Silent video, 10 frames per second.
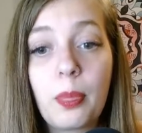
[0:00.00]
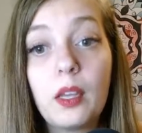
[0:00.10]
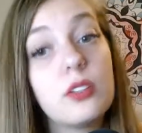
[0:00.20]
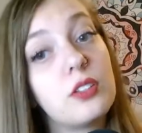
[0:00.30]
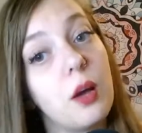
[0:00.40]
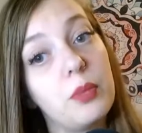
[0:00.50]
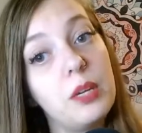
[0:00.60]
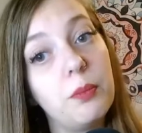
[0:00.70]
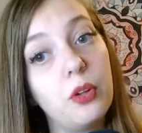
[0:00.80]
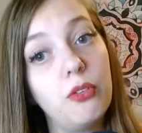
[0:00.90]
Some
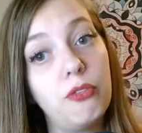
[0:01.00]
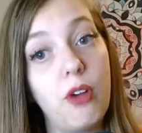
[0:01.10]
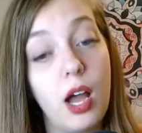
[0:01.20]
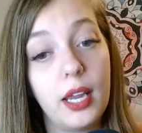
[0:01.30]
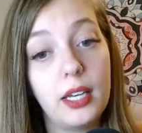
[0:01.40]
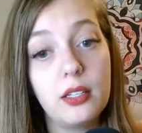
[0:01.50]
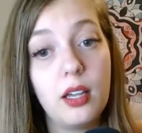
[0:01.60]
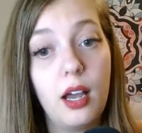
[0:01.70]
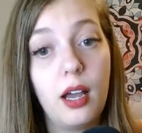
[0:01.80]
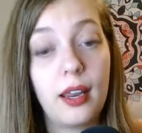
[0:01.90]
people find
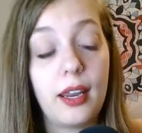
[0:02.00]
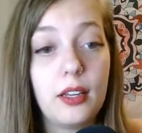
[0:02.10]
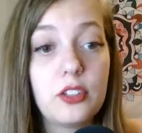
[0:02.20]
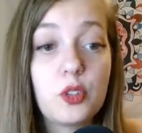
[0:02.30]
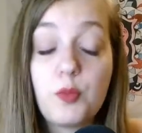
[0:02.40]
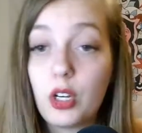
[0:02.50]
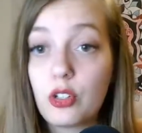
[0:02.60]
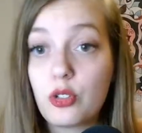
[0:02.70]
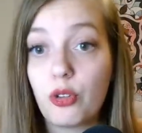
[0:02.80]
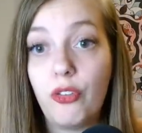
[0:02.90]
a
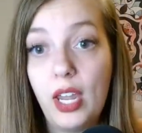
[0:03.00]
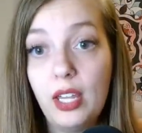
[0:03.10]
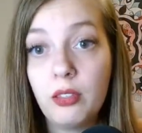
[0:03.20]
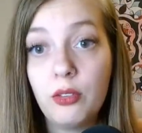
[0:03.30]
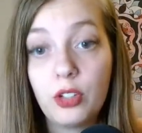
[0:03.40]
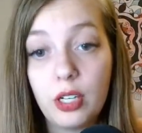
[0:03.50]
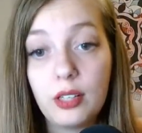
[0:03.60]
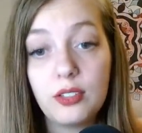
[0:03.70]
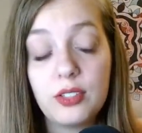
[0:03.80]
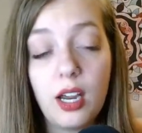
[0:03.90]
spiritual faith during
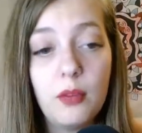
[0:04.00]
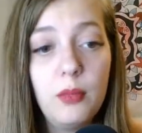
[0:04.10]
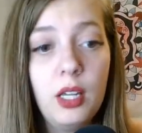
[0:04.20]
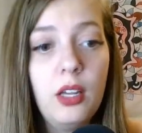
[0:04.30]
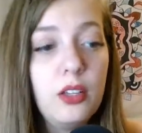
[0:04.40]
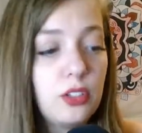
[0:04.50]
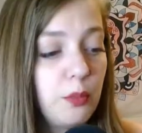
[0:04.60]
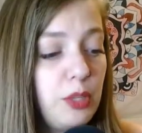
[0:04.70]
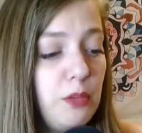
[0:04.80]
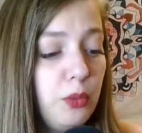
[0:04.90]
this time.
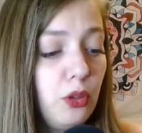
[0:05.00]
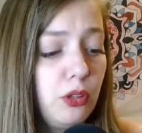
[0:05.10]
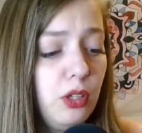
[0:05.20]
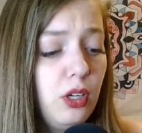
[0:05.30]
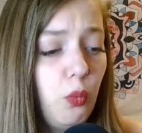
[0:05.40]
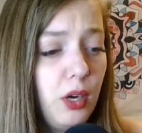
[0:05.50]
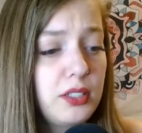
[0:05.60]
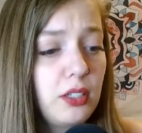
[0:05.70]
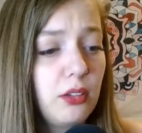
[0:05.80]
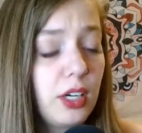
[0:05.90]
Some people
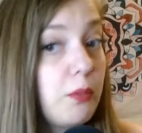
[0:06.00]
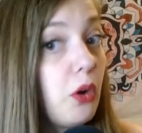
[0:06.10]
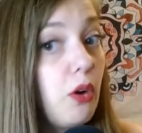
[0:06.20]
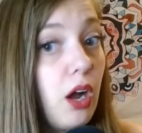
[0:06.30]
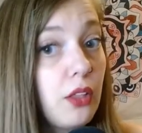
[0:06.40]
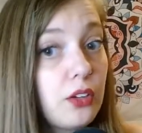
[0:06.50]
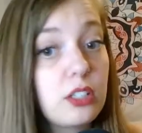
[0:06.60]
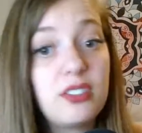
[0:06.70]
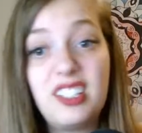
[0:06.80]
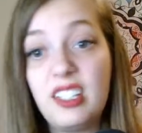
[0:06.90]
want to learn about
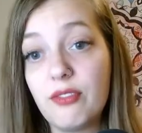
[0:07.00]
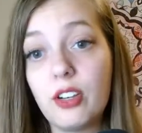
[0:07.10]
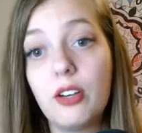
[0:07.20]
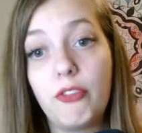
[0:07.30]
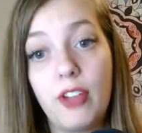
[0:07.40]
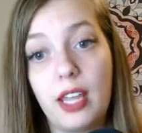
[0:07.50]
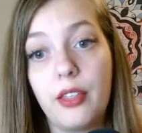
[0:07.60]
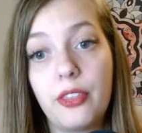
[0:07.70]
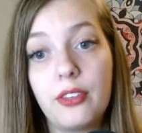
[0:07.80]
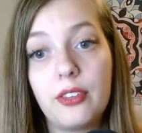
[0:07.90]
other different
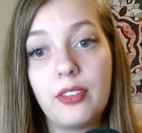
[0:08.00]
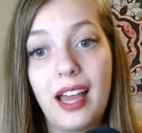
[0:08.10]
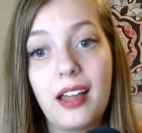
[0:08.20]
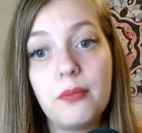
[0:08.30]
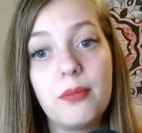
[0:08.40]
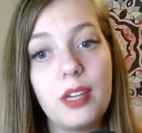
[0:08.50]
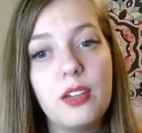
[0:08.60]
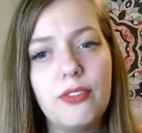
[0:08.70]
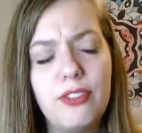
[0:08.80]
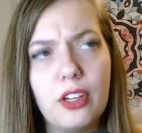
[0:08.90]
faiths that
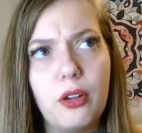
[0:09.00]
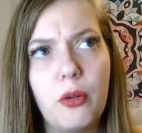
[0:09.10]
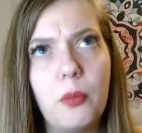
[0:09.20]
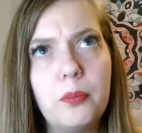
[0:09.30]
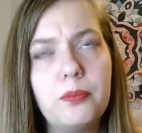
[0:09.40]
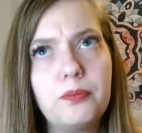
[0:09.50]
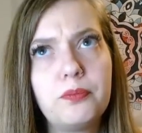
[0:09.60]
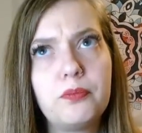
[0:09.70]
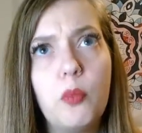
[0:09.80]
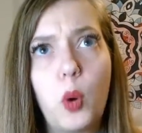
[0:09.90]
may feel
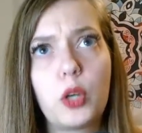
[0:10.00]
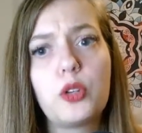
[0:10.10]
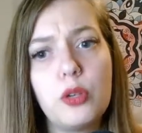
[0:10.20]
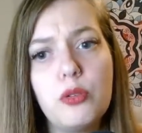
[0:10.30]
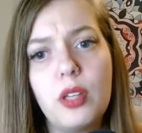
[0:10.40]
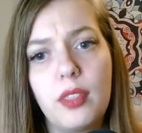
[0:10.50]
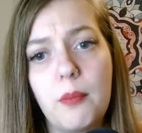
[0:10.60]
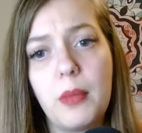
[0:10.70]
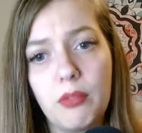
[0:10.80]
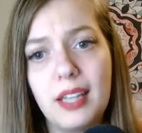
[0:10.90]
more true to
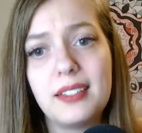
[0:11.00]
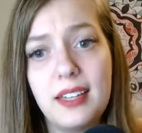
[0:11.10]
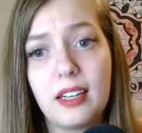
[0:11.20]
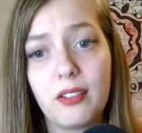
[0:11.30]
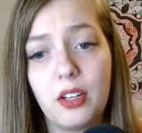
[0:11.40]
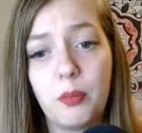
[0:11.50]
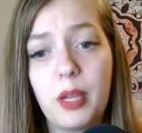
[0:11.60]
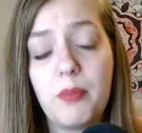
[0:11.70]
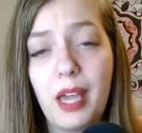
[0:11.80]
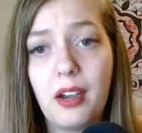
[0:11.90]
them, may resonate a little
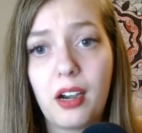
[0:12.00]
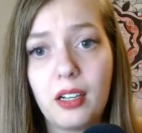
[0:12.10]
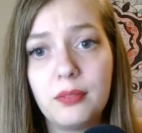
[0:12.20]
bit better.